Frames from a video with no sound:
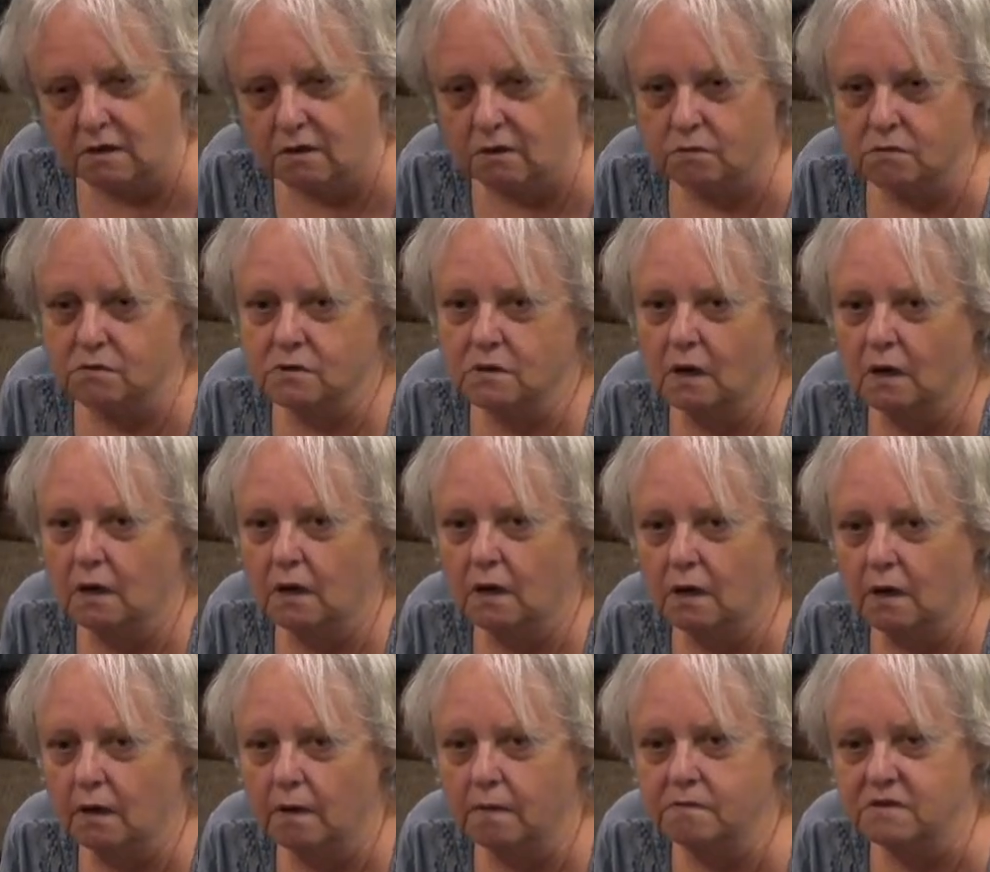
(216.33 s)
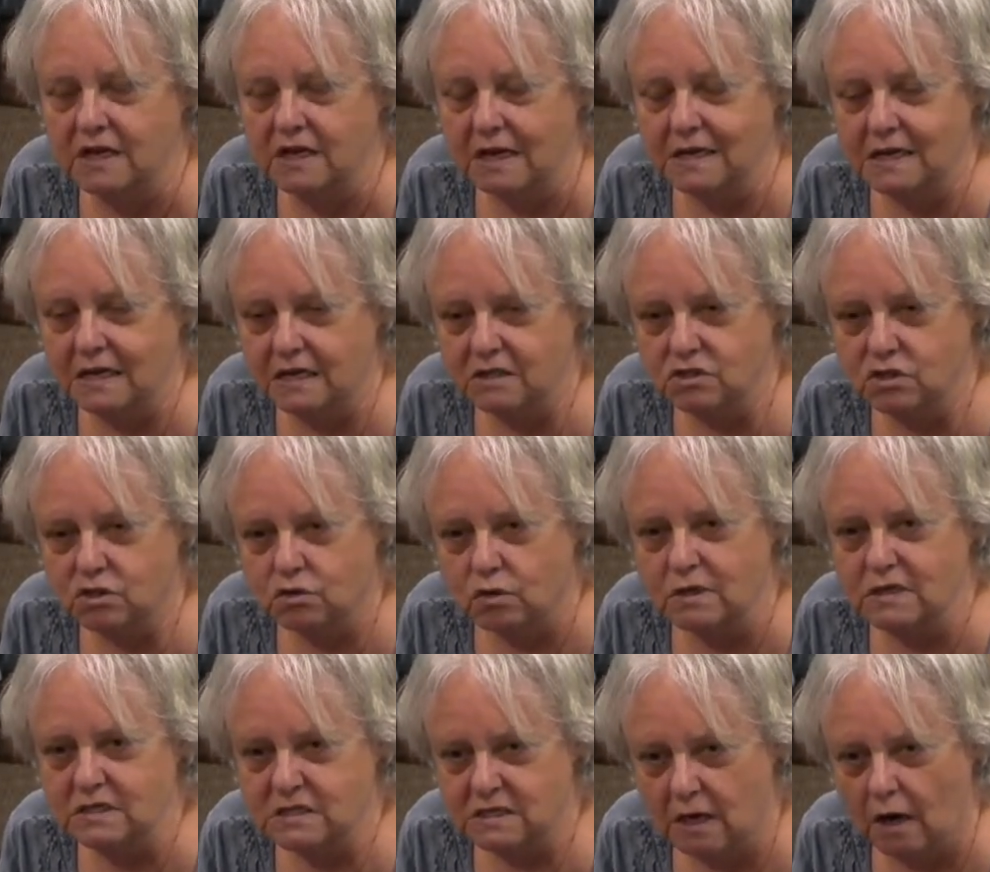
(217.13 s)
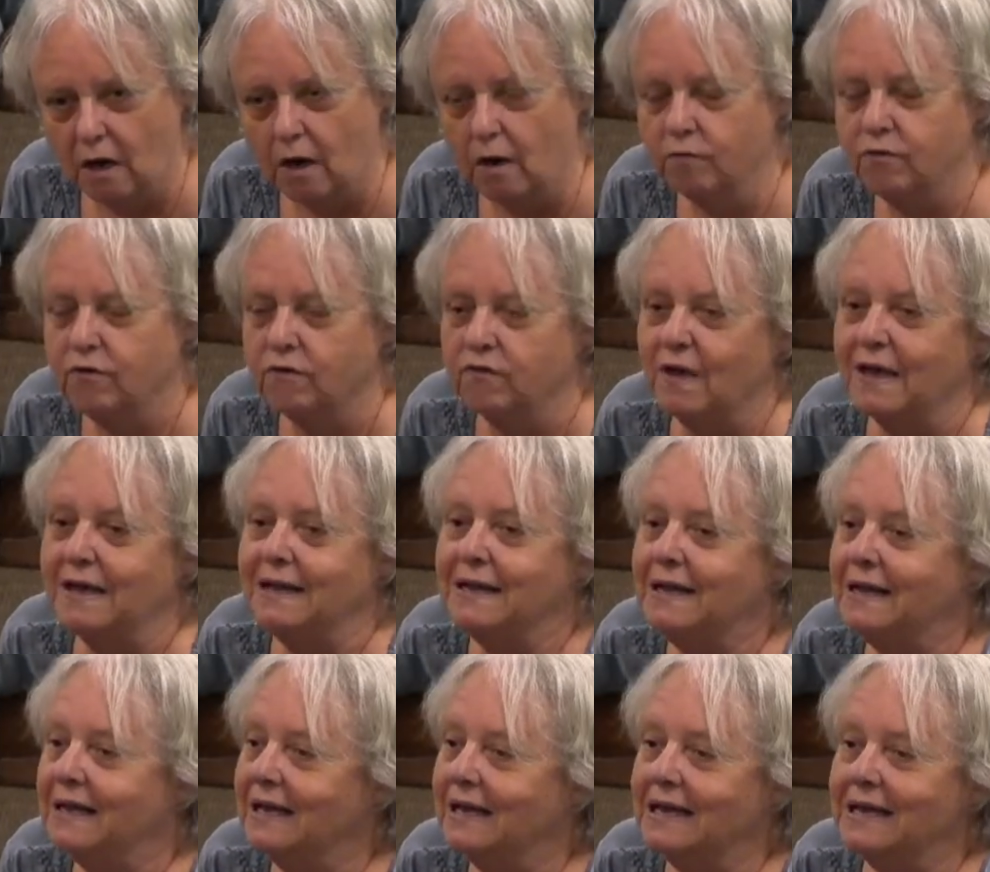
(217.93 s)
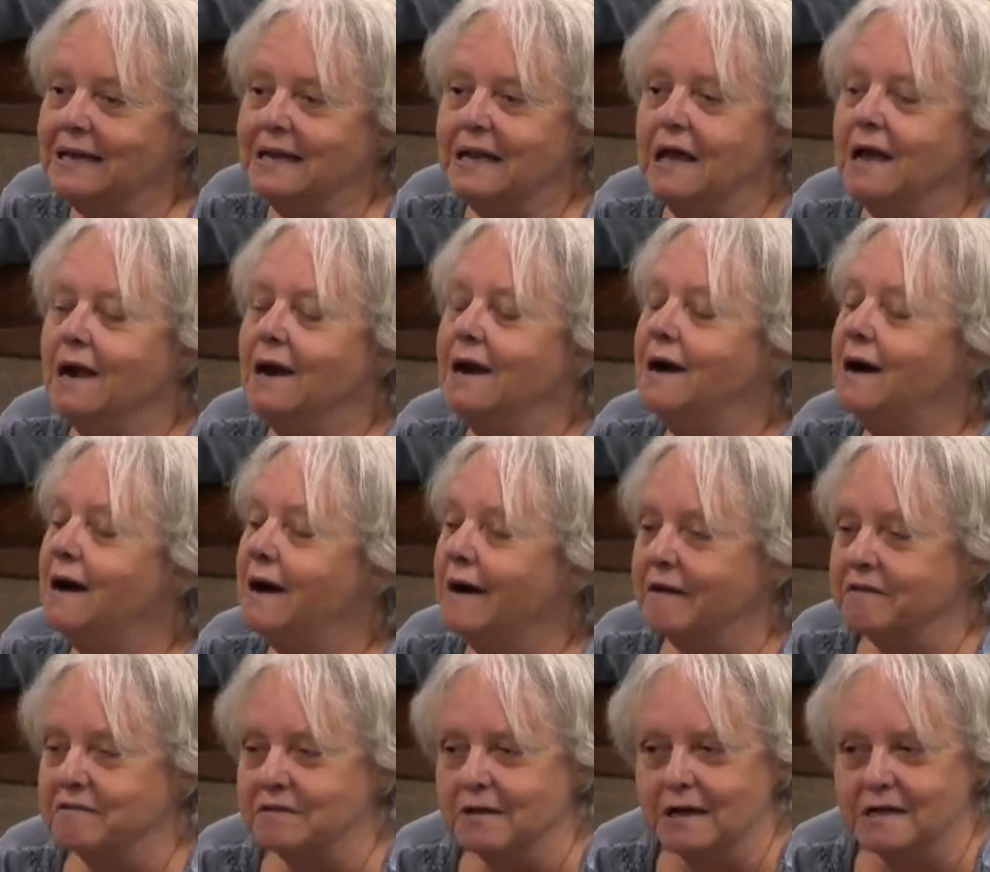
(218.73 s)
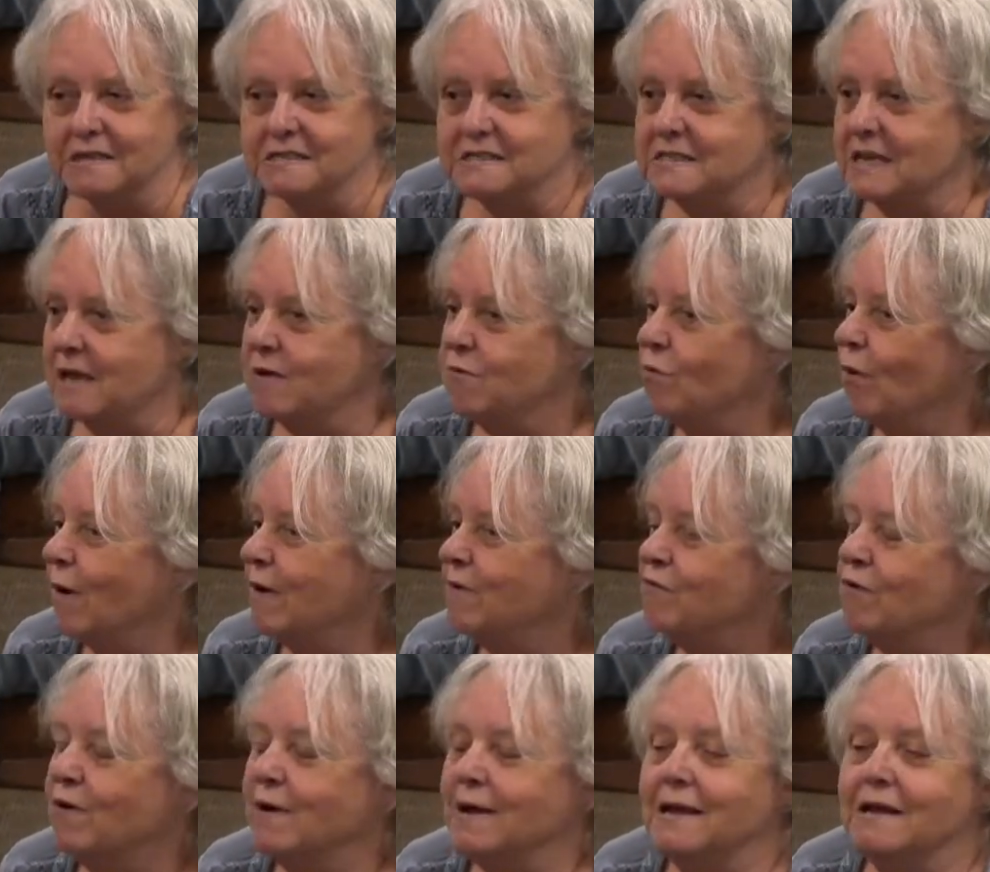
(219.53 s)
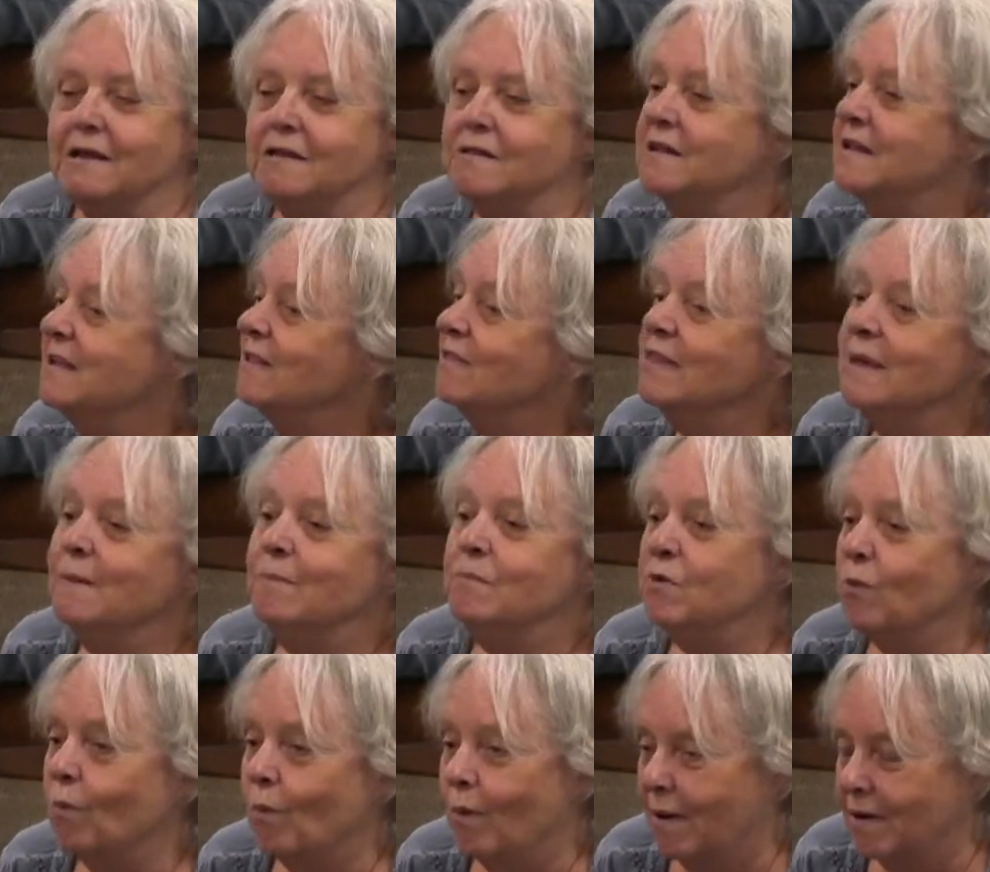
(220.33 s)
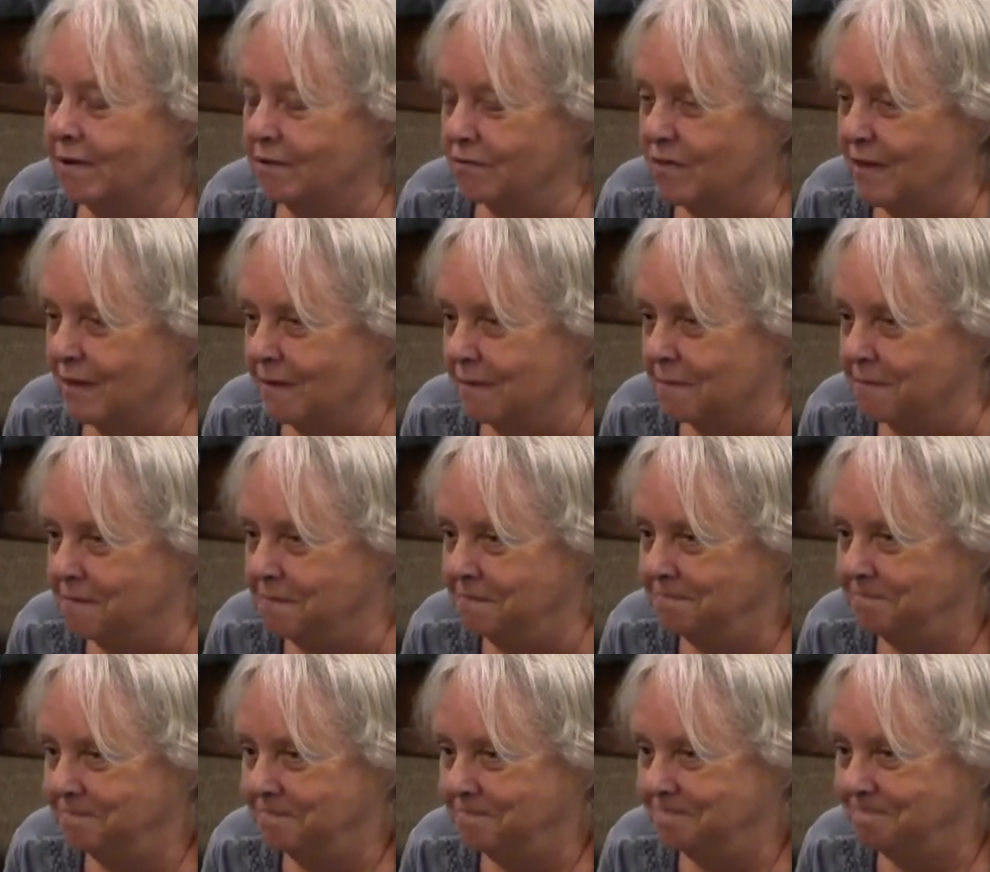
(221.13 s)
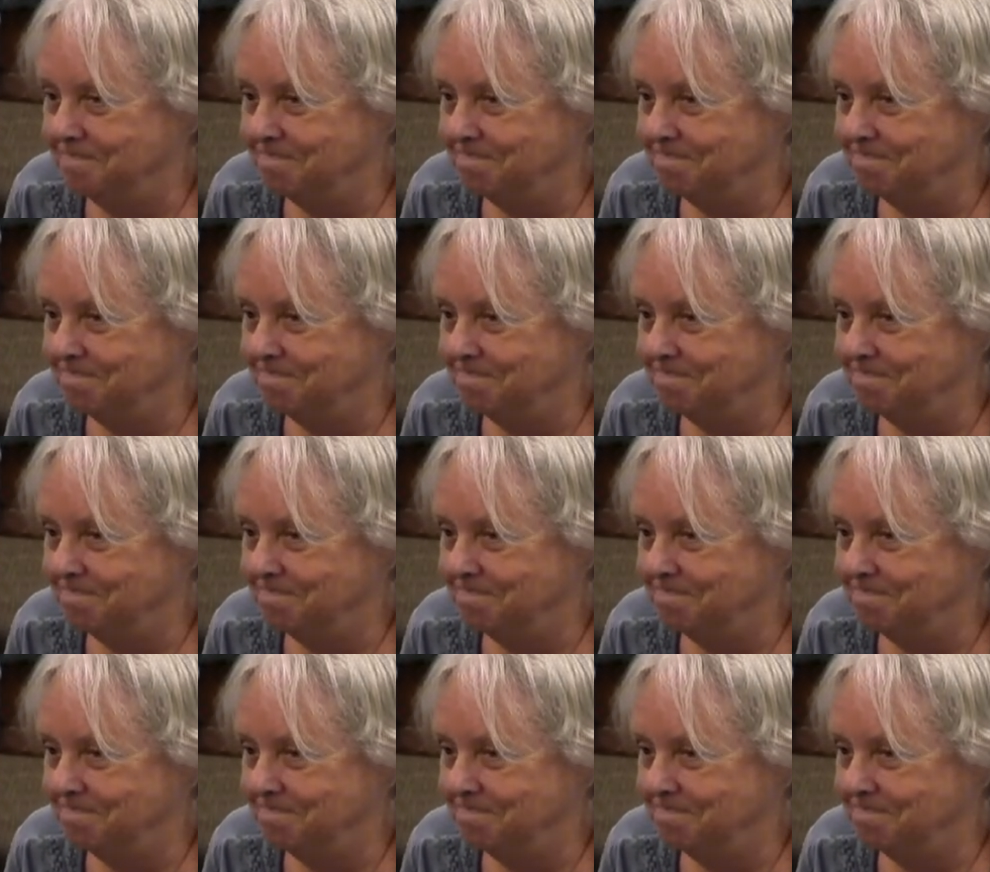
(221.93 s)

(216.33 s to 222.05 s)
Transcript: that are dead end streets off of Eddy Lane. It's not a safe way for any of them to walk there.